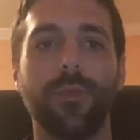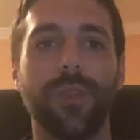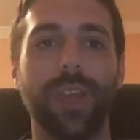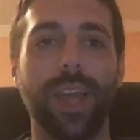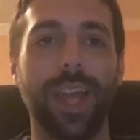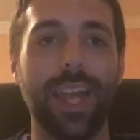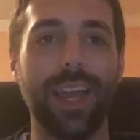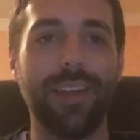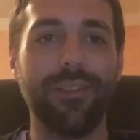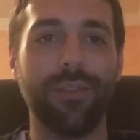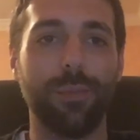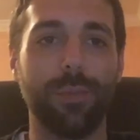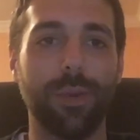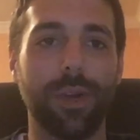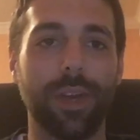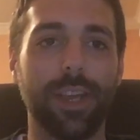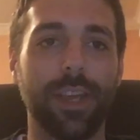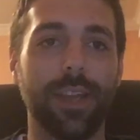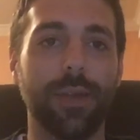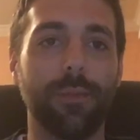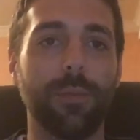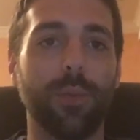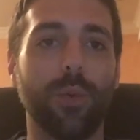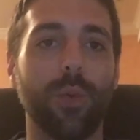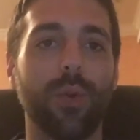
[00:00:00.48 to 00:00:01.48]
Hey everybody,
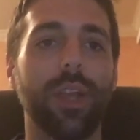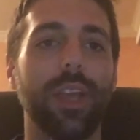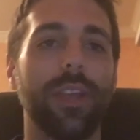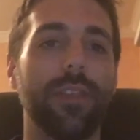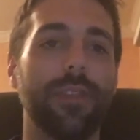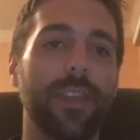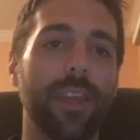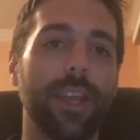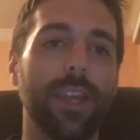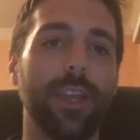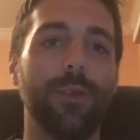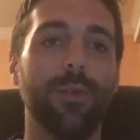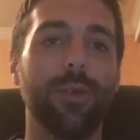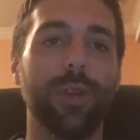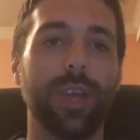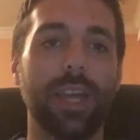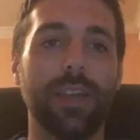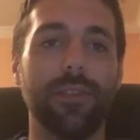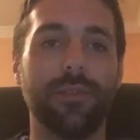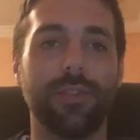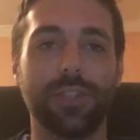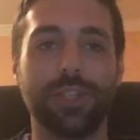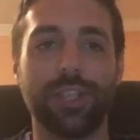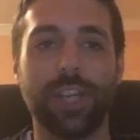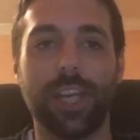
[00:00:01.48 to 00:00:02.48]
good morning and thank you
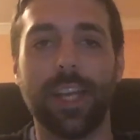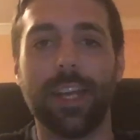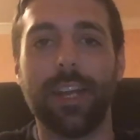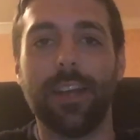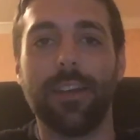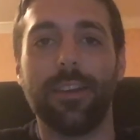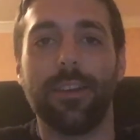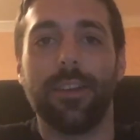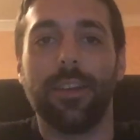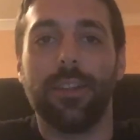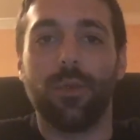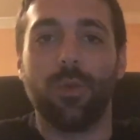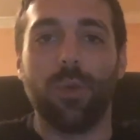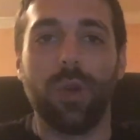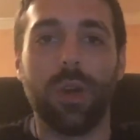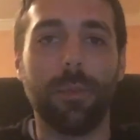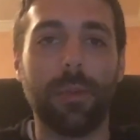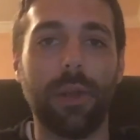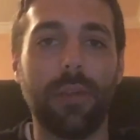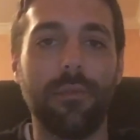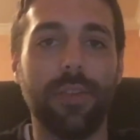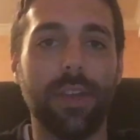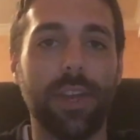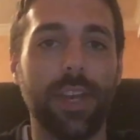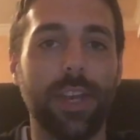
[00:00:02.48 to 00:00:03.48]
again for checking out another one of
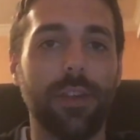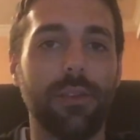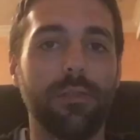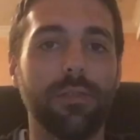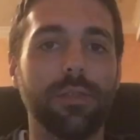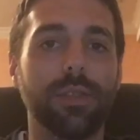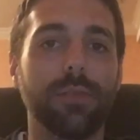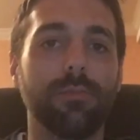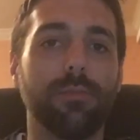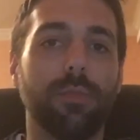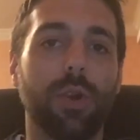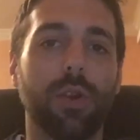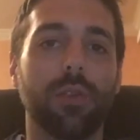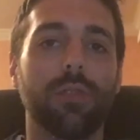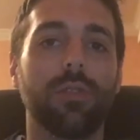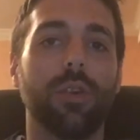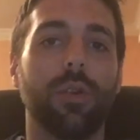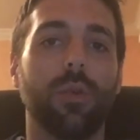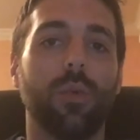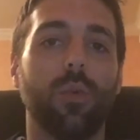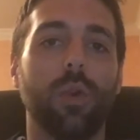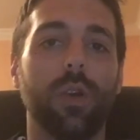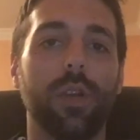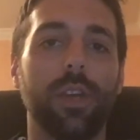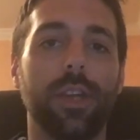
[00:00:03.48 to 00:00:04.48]
my videos.
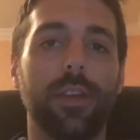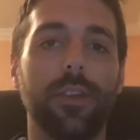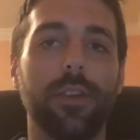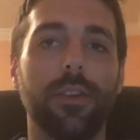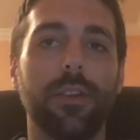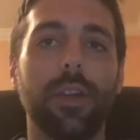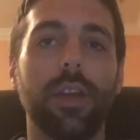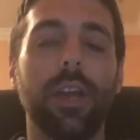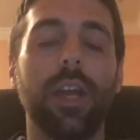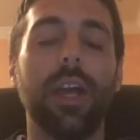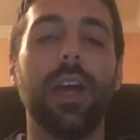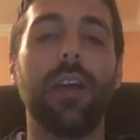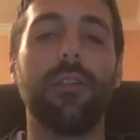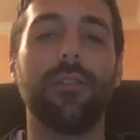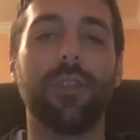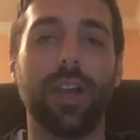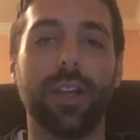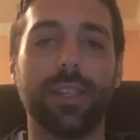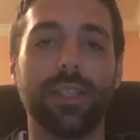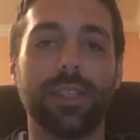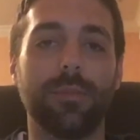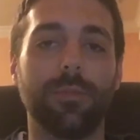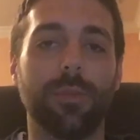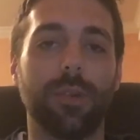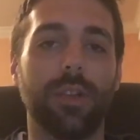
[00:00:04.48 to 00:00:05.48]
MarkLar1 here. I've
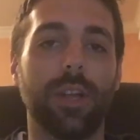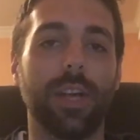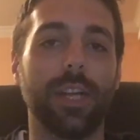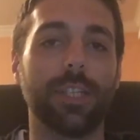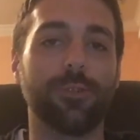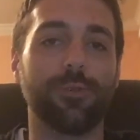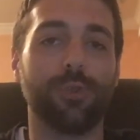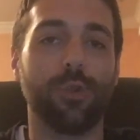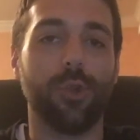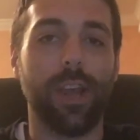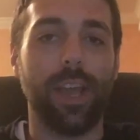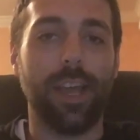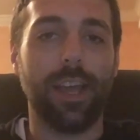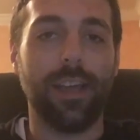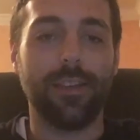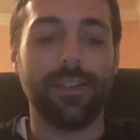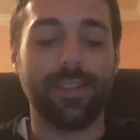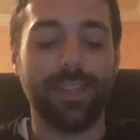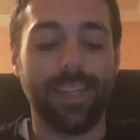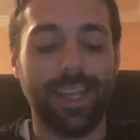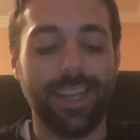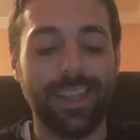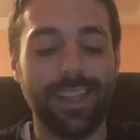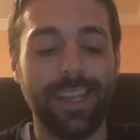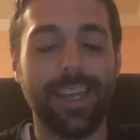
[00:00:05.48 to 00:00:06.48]
got some Clash Royale
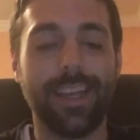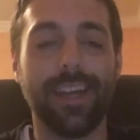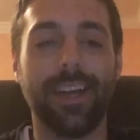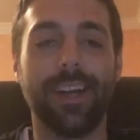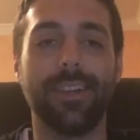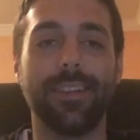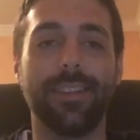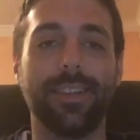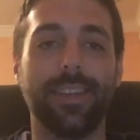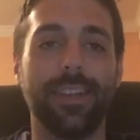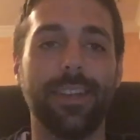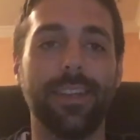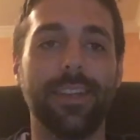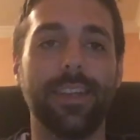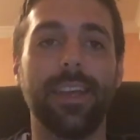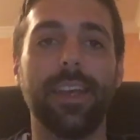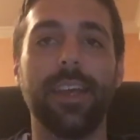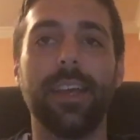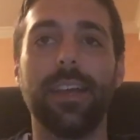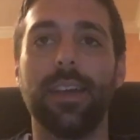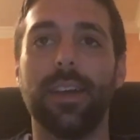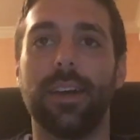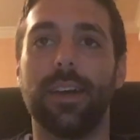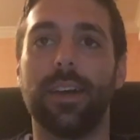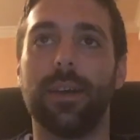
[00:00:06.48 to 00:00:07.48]
daily content.
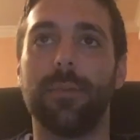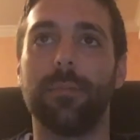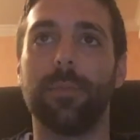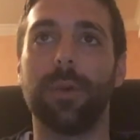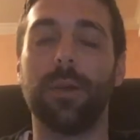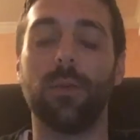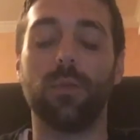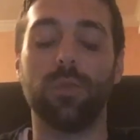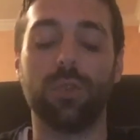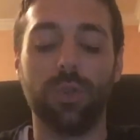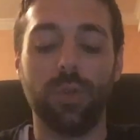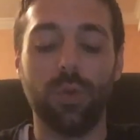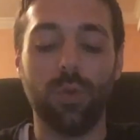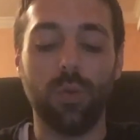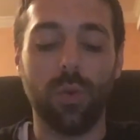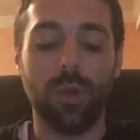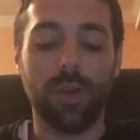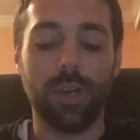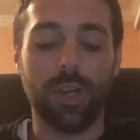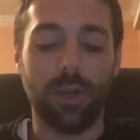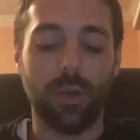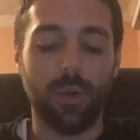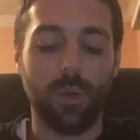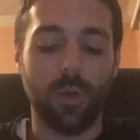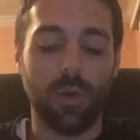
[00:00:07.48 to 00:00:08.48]
I do want
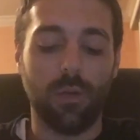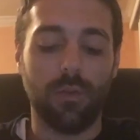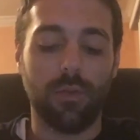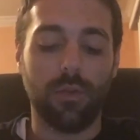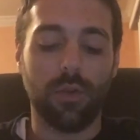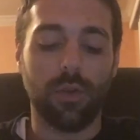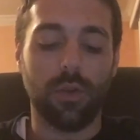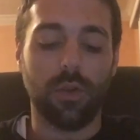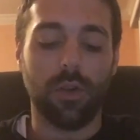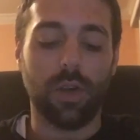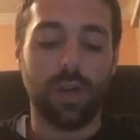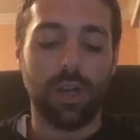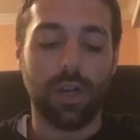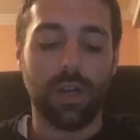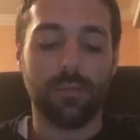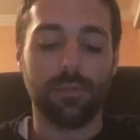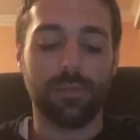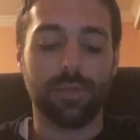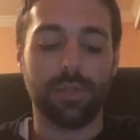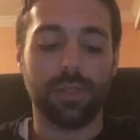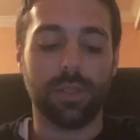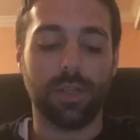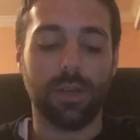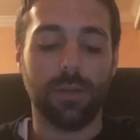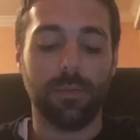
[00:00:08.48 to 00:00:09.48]
to go over
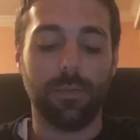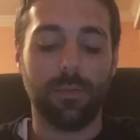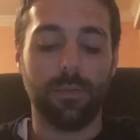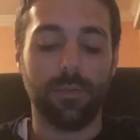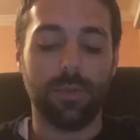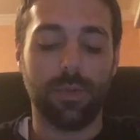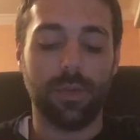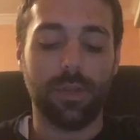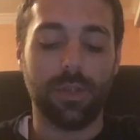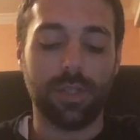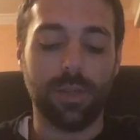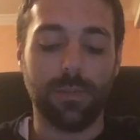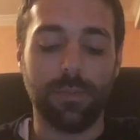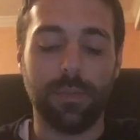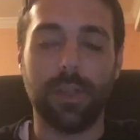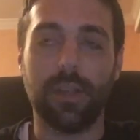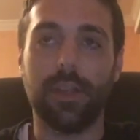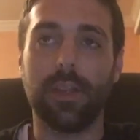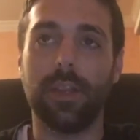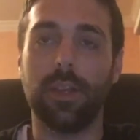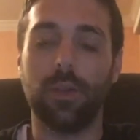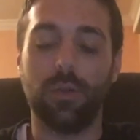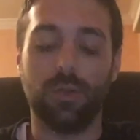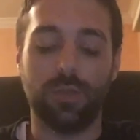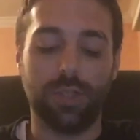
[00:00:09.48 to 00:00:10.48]

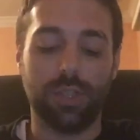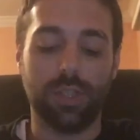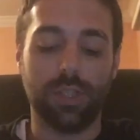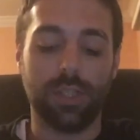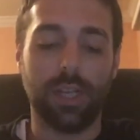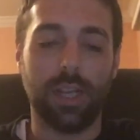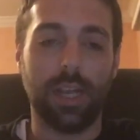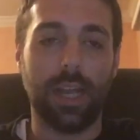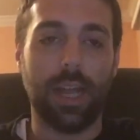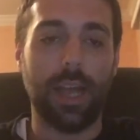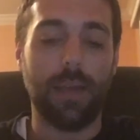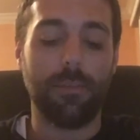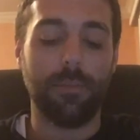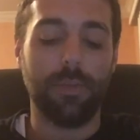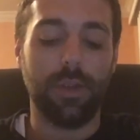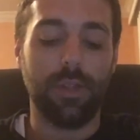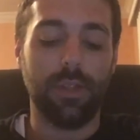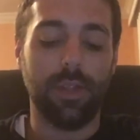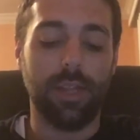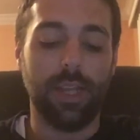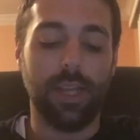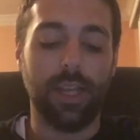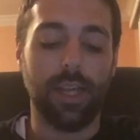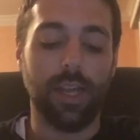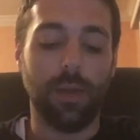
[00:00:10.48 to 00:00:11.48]
something that just happened,
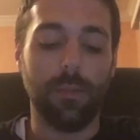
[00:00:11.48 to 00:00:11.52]
the